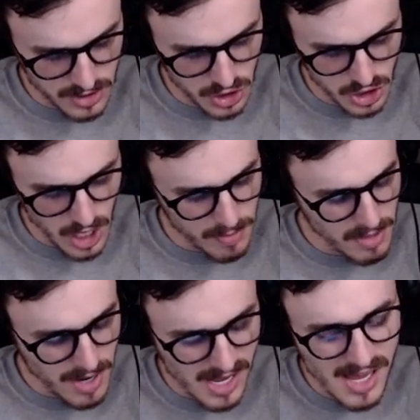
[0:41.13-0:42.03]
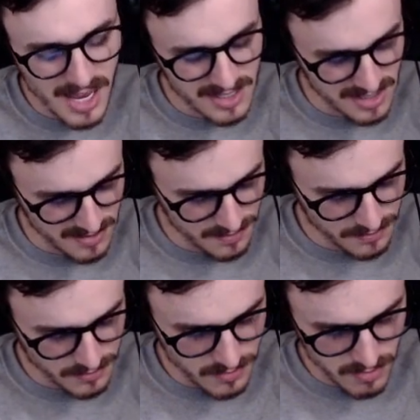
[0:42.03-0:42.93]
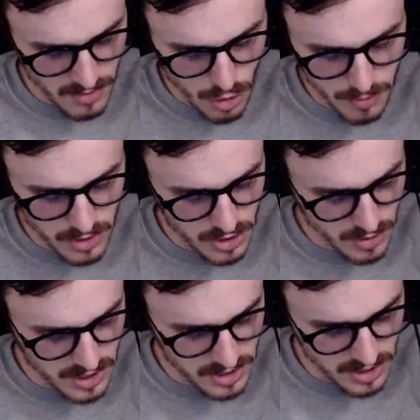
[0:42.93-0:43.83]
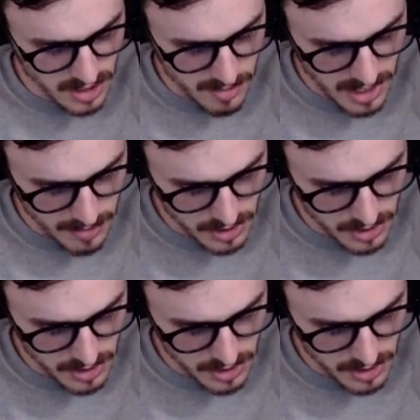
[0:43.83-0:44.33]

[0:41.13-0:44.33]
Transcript: shopping my closet. I hope you enjoy this kendama. Happy